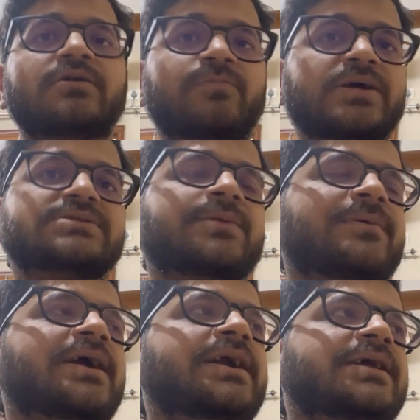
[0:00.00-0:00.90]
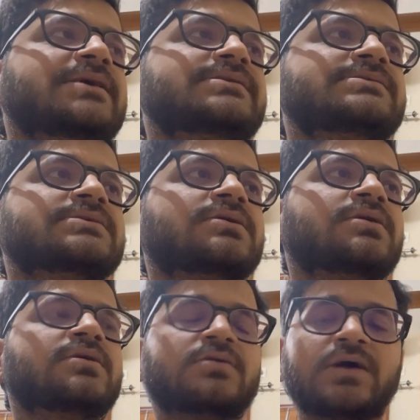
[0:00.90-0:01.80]
because IIITs
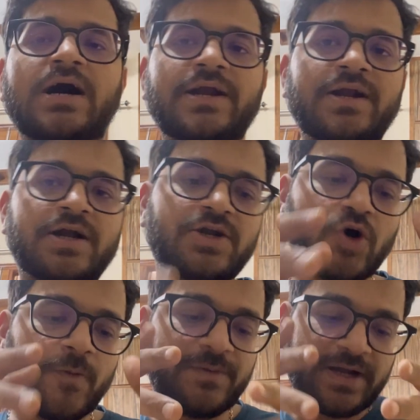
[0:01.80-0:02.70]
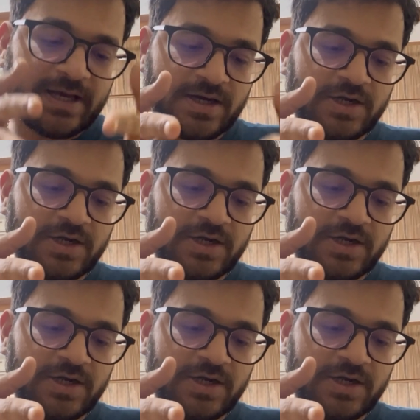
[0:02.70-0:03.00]
are in the top